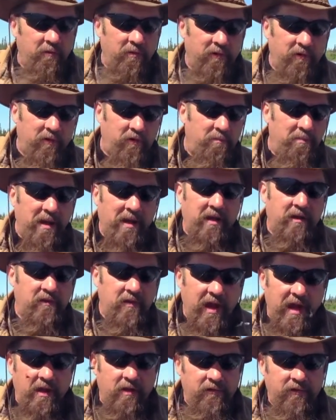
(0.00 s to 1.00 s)
was as big as
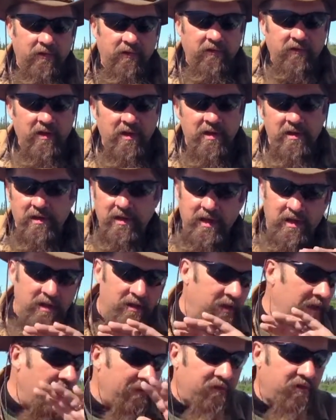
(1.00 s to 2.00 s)
houses
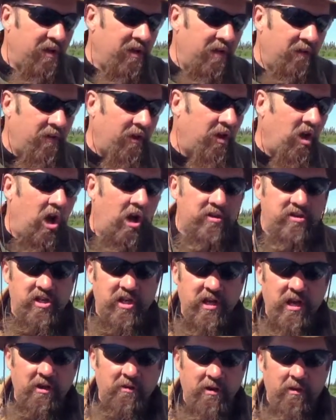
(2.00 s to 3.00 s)
and left it in the
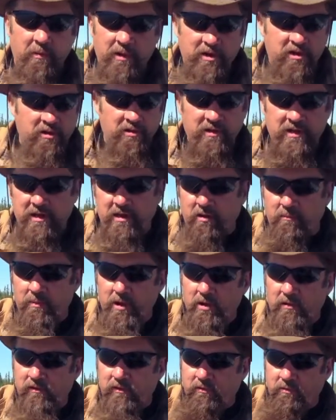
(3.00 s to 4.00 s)
launching area. We couldn't get our
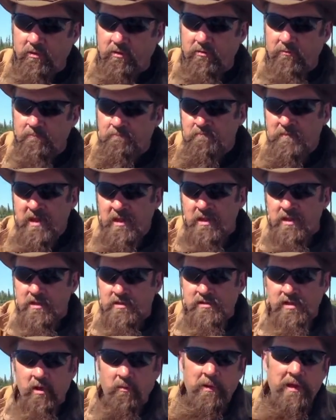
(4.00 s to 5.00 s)
boats through.
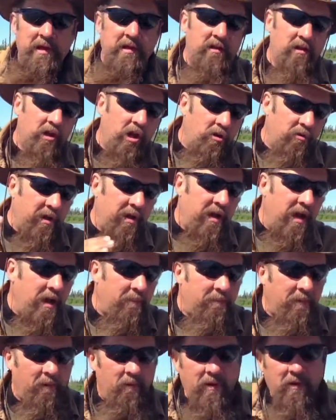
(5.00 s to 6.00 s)
So we loaded
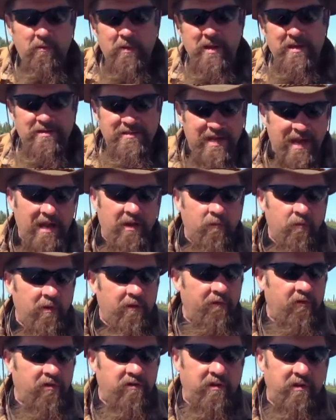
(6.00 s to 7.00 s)
up and we went
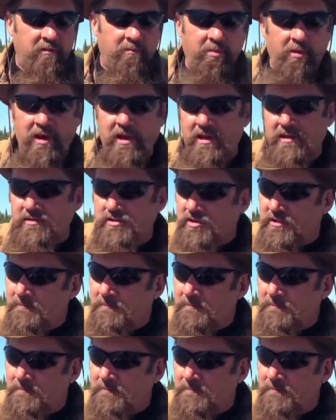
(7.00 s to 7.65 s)
downriver to the bridge.